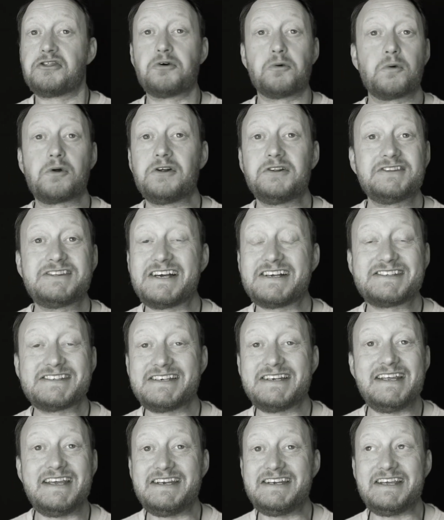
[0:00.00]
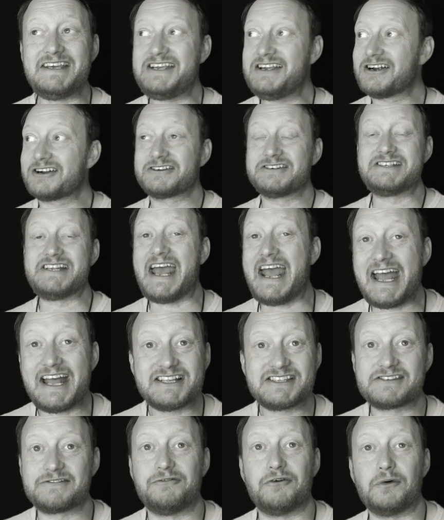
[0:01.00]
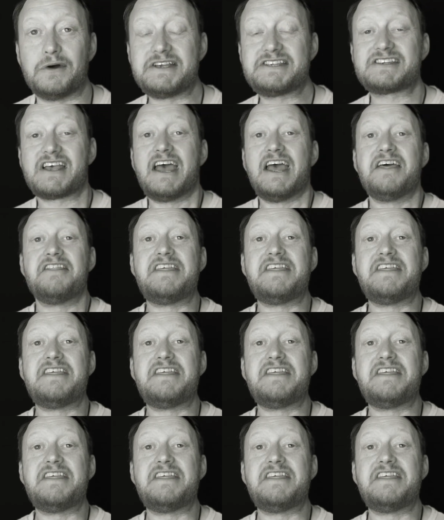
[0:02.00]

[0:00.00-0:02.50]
The world doesn't need to hear Dan's voice.